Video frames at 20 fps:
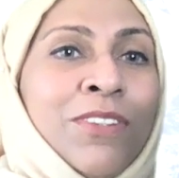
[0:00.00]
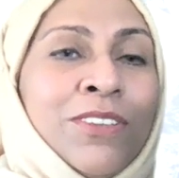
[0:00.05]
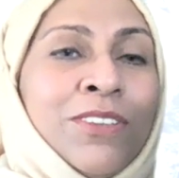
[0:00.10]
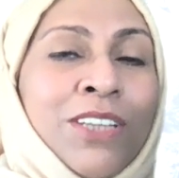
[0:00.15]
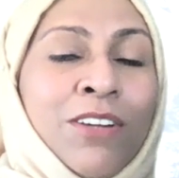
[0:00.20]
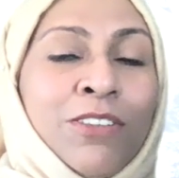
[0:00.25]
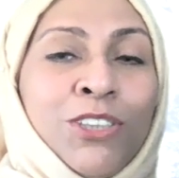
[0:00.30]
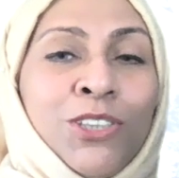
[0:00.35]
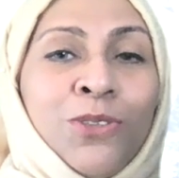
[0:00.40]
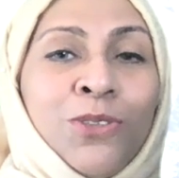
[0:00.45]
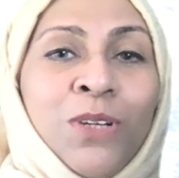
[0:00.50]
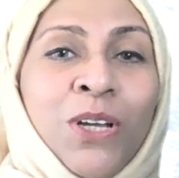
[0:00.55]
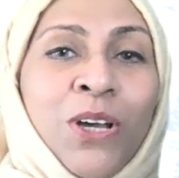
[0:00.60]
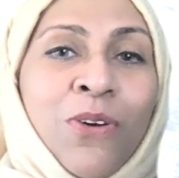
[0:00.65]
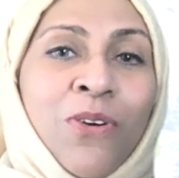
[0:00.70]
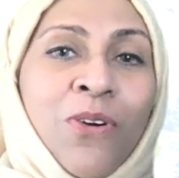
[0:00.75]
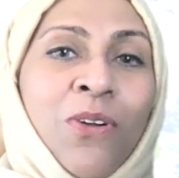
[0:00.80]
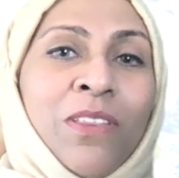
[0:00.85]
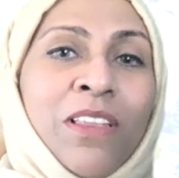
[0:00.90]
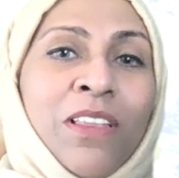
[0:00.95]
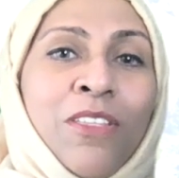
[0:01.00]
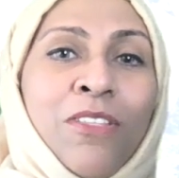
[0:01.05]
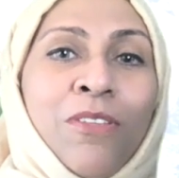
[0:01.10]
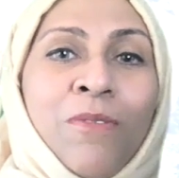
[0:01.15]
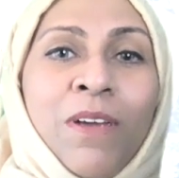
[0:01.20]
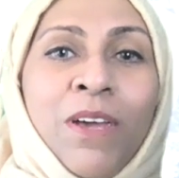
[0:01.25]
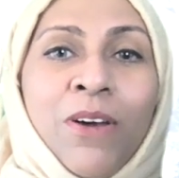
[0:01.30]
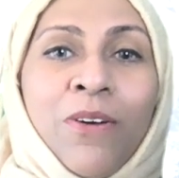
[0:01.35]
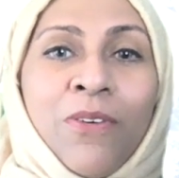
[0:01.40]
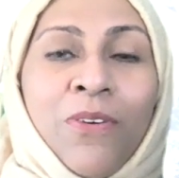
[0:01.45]
2-year-old, the
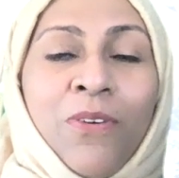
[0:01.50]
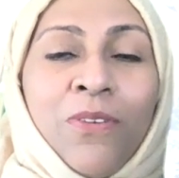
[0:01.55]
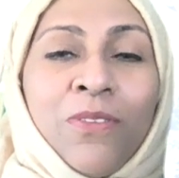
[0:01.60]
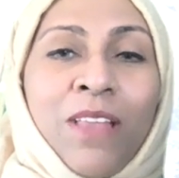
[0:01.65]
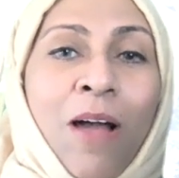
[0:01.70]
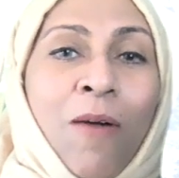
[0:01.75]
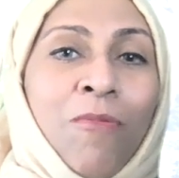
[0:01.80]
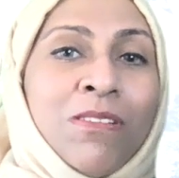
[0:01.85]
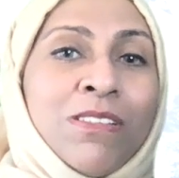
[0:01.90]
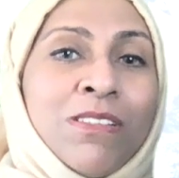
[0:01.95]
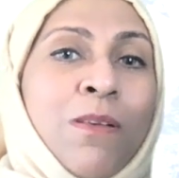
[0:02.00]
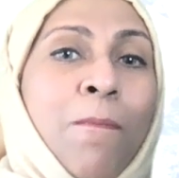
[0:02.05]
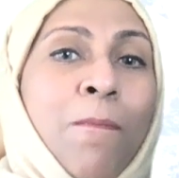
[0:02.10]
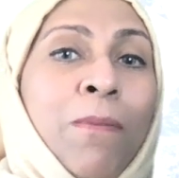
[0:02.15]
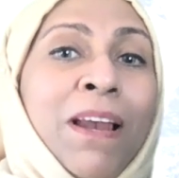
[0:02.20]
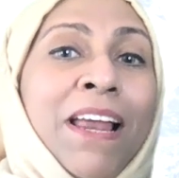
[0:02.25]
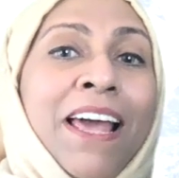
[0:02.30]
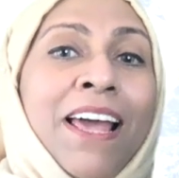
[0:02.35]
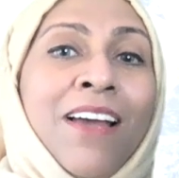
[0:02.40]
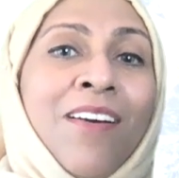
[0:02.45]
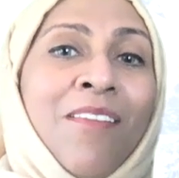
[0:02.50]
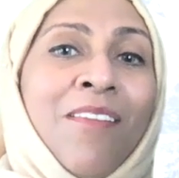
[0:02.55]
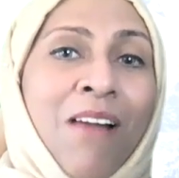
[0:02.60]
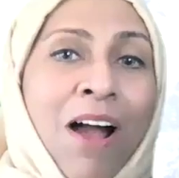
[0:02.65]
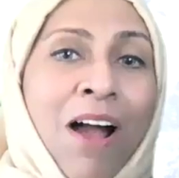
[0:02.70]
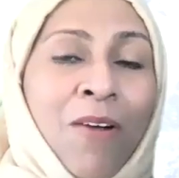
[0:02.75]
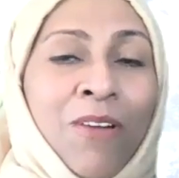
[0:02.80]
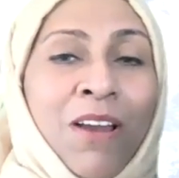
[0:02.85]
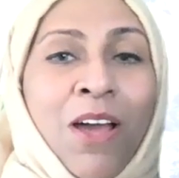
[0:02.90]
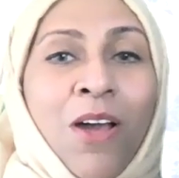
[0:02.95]
3-year-old that was playing
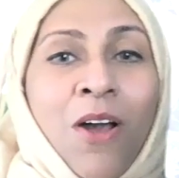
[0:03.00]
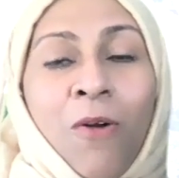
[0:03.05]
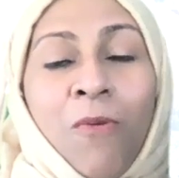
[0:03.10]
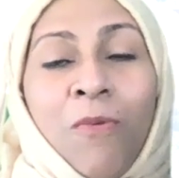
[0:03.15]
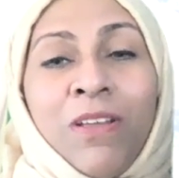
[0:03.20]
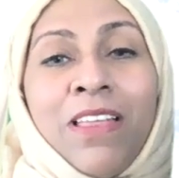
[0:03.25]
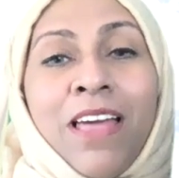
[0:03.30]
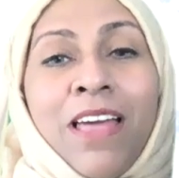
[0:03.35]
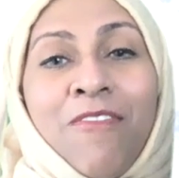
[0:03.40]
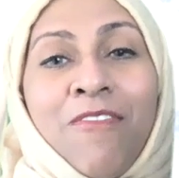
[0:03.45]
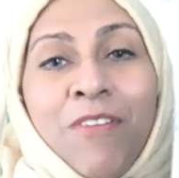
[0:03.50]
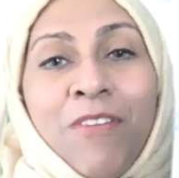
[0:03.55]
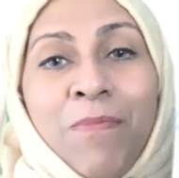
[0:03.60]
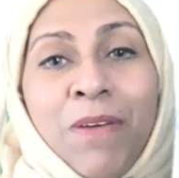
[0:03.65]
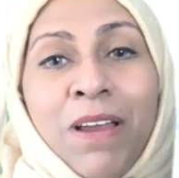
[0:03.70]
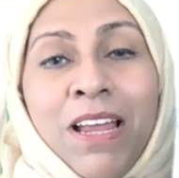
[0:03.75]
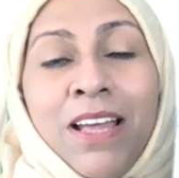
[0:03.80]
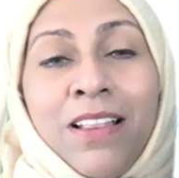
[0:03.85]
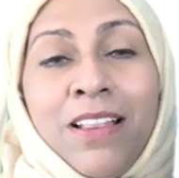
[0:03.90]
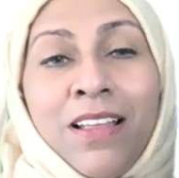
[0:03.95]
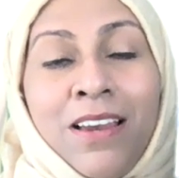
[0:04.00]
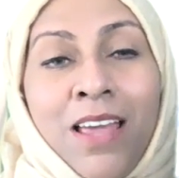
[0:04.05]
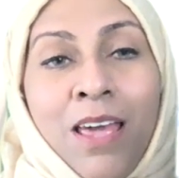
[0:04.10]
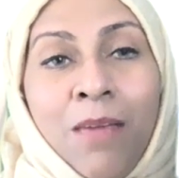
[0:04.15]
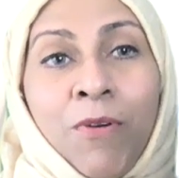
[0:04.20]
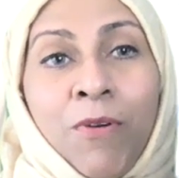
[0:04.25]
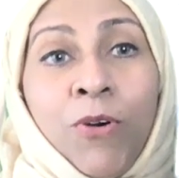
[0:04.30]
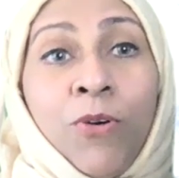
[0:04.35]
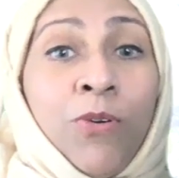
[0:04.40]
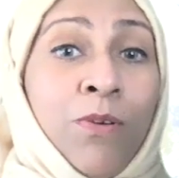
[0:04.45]
around with everybody in the
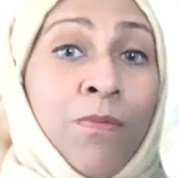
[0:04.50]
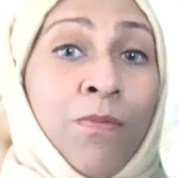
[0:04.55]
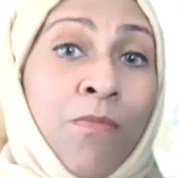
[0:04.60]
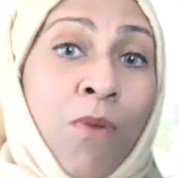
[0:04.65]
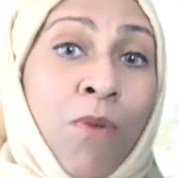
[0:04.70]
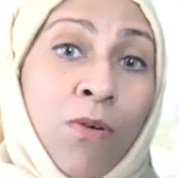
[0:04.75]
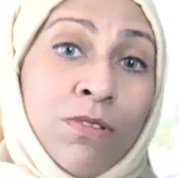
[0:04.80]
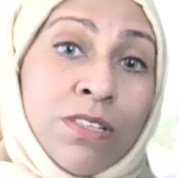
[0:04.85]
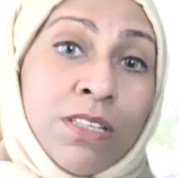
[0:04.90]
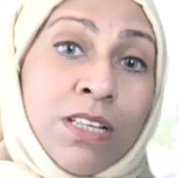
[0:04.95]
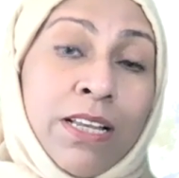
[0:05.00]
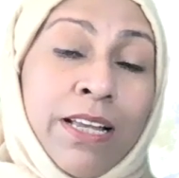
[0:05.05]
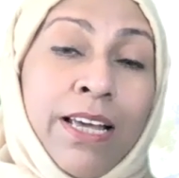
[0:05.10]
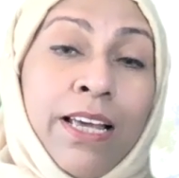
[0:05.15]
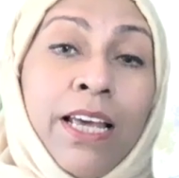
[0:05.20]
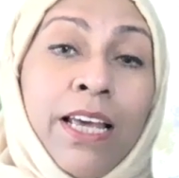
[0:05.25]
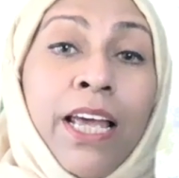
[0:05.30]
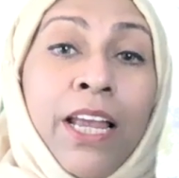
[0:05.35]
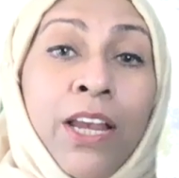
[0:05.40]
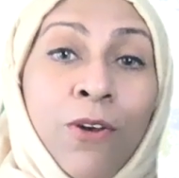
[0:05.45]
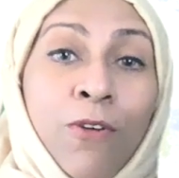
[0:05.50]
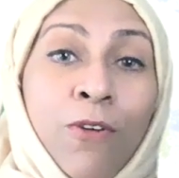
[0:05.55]
neighborhood, mostly Hindu